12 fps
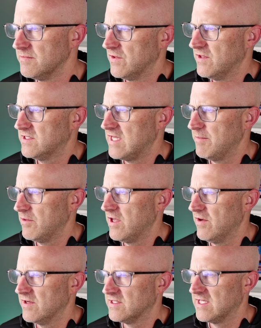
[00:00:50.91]
So this table
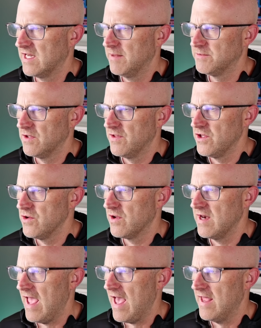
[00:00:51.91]
here is set up so that you
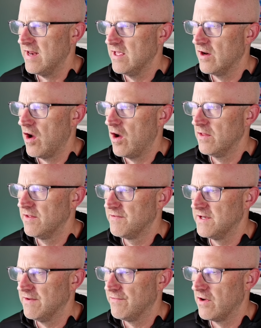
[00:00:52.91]
can add in all of
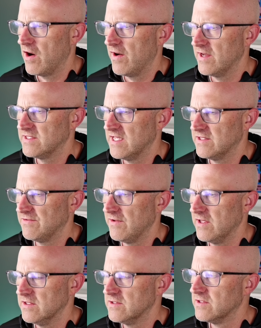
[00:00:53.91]
the different RSS
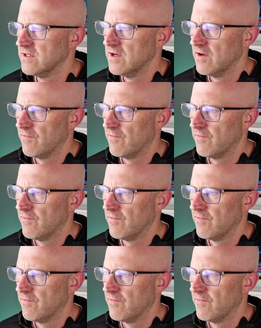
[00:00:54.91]
feeds